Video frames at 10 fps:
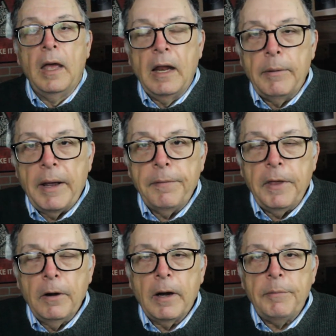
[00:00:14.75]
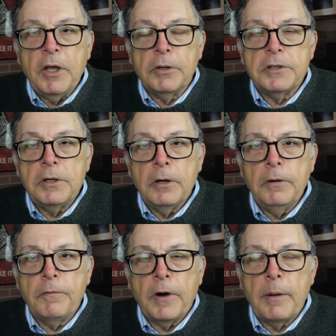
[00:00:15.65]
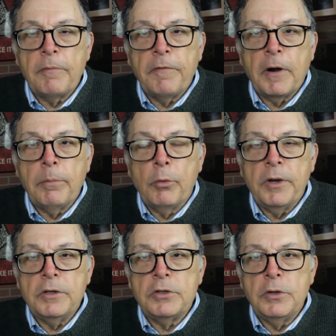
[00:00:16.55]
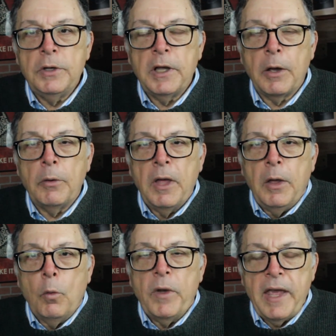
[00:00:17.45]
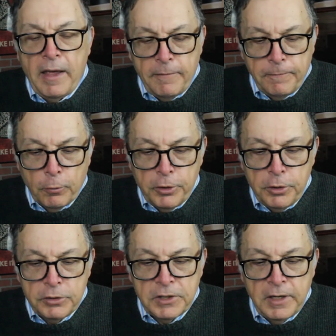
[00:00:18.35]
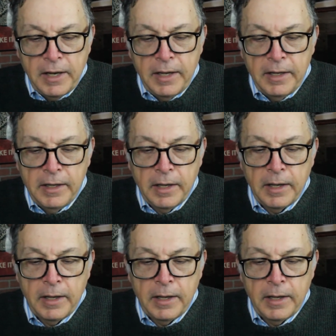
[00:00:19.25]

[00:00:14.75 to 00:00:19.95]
Hello out there, I'm the Oldest Nerd from Farpoint Studio. We have for you today